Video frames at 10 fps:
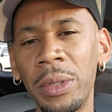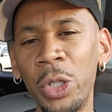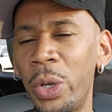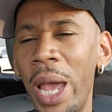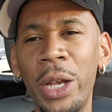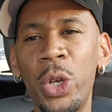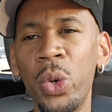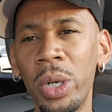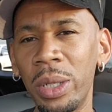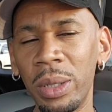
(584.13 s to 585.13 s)
You can't
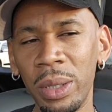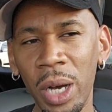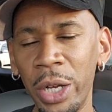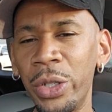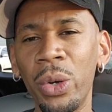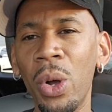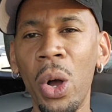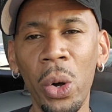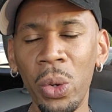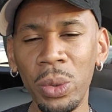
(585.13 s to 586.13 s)
do it on your
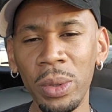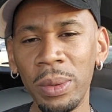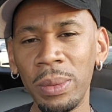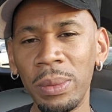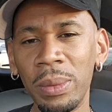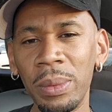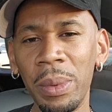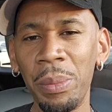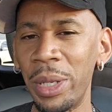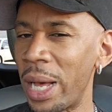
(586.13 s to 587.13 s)
own,
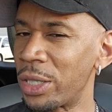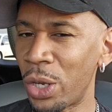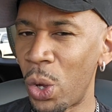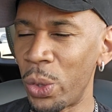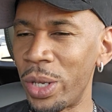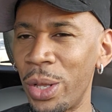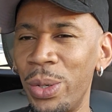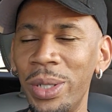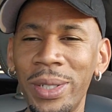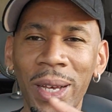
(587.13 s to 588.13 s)
but that's a whole nother
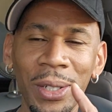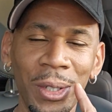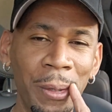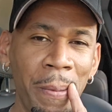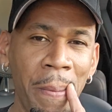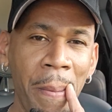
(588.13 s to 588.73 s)
discussion.